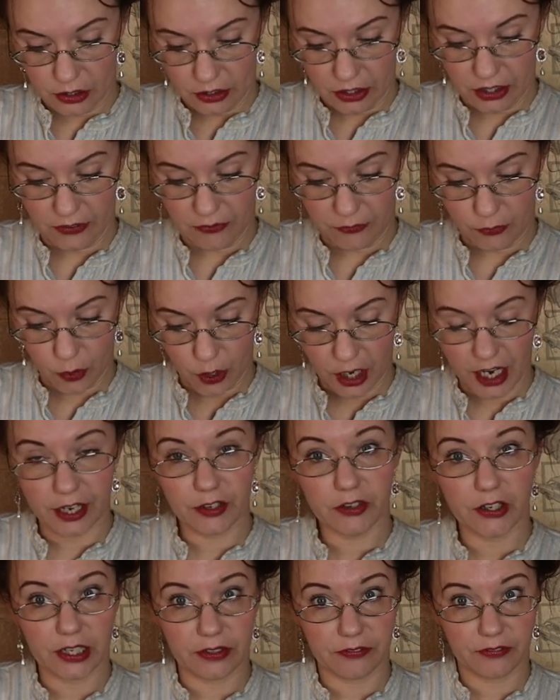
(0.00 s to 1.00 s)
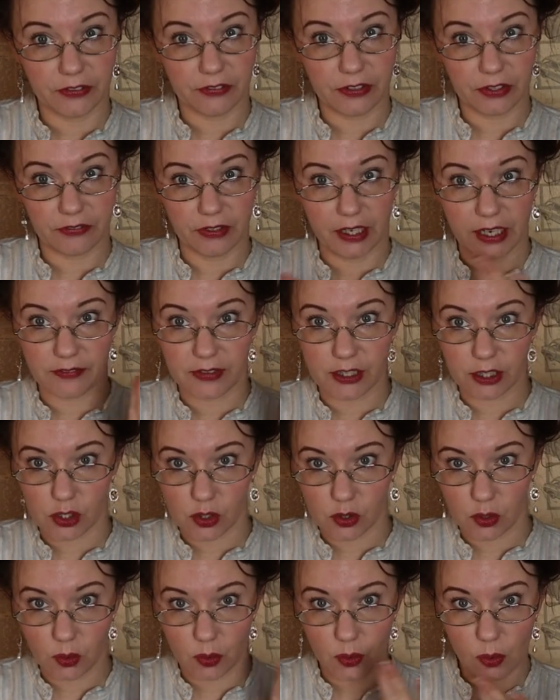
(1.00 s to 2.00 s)
455,
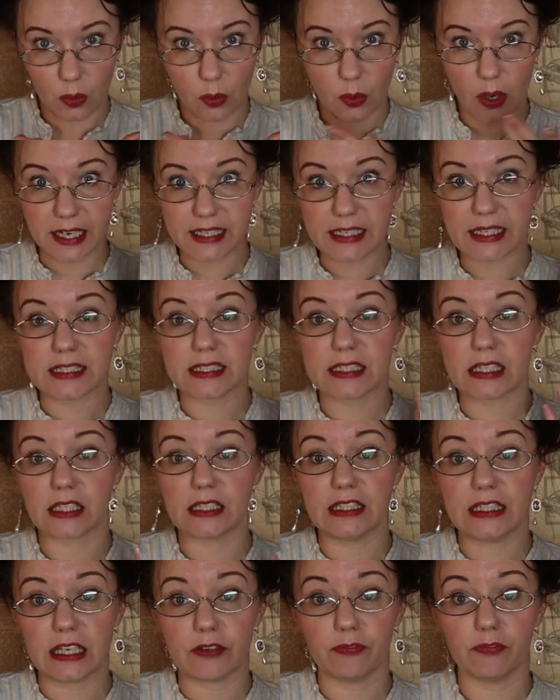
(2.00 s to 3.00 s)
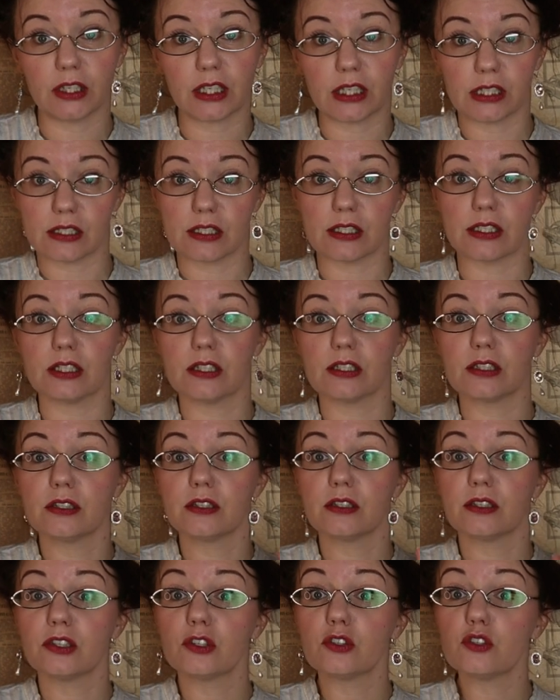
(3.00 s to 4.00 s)
there's quite a significant
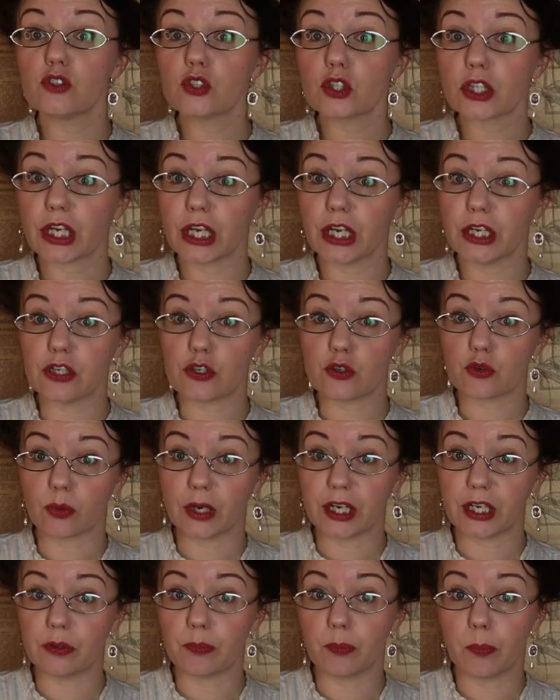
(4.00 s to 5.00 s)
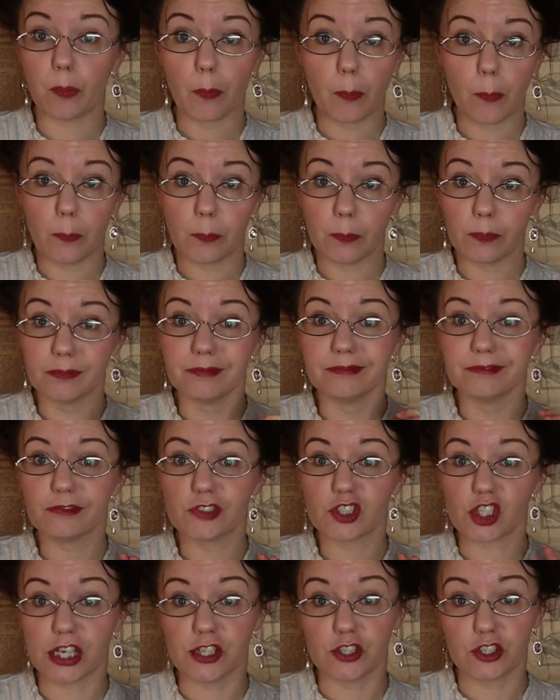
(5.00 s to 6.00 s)
change when you
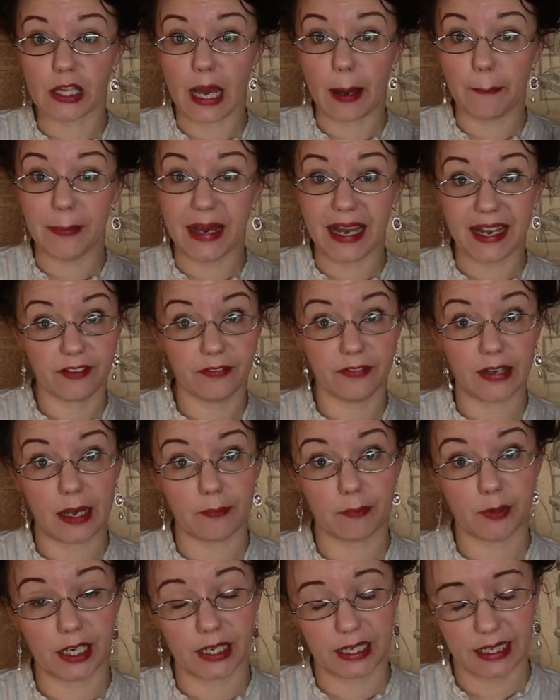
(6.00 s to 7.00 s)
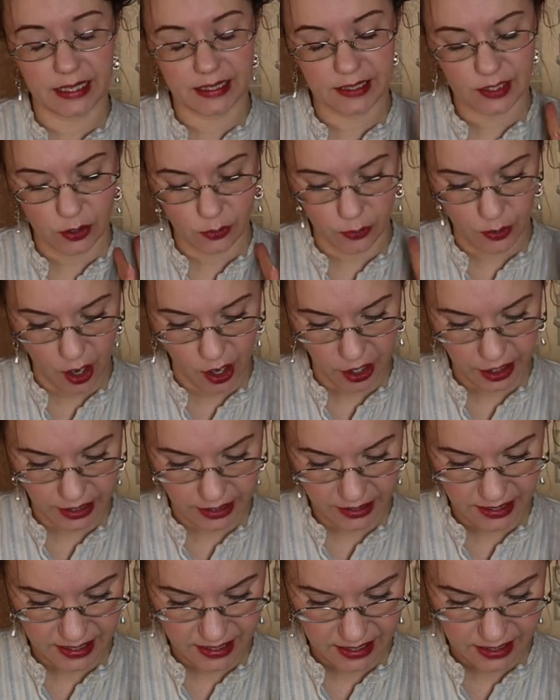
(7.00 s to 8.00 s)
change that back fabric into
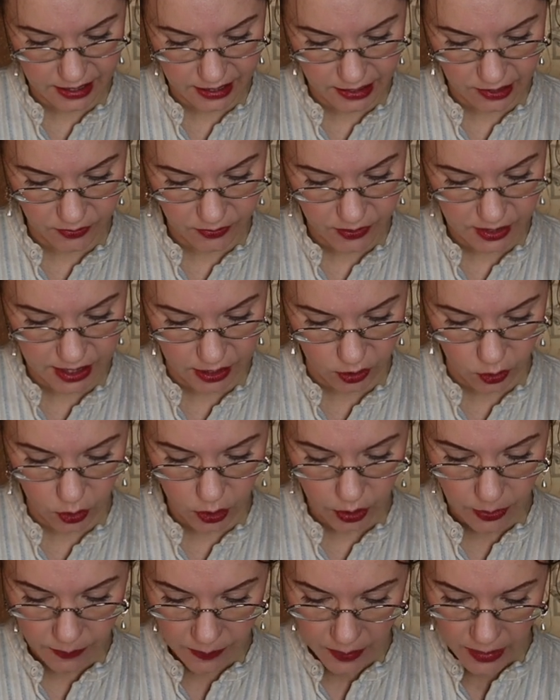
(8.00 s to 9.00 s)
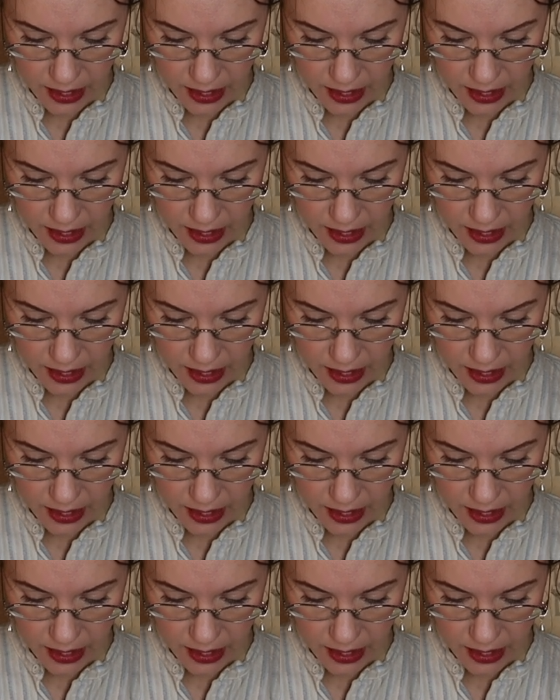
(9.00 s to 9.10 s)
rayon instead of silk.